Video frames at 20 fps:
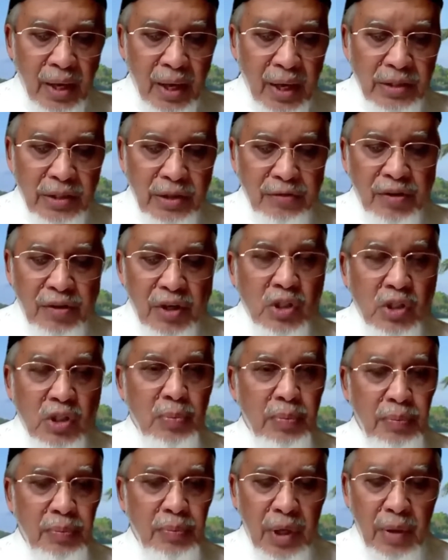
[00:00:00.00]
As the
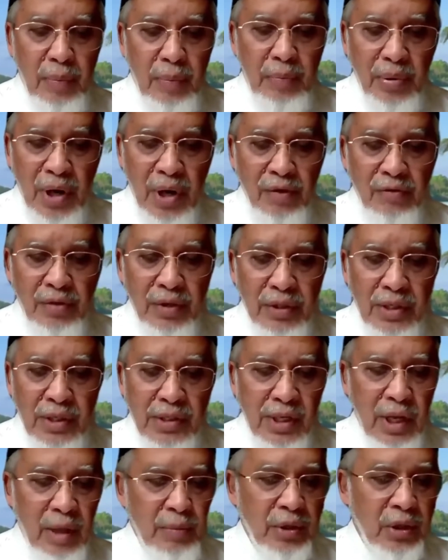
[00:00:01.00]
first private
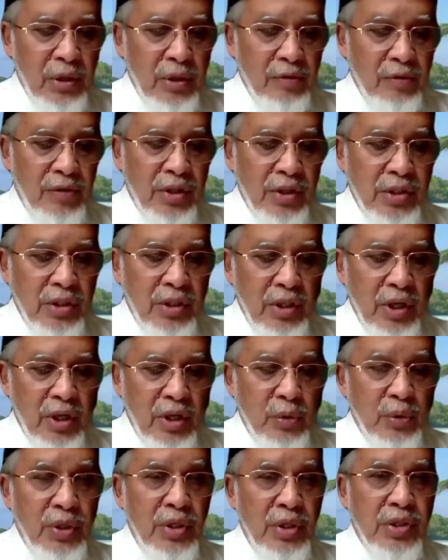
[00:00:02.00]
Islamic university in
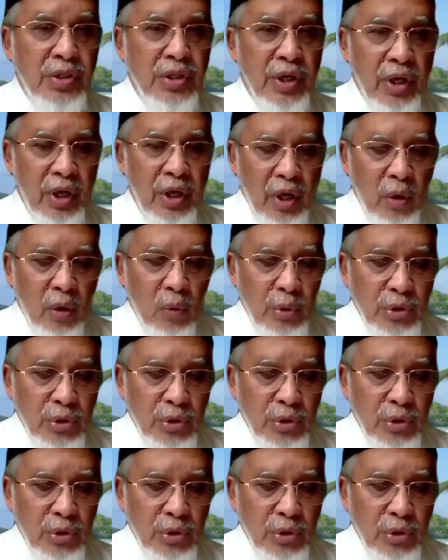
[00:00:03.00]
Indonesia,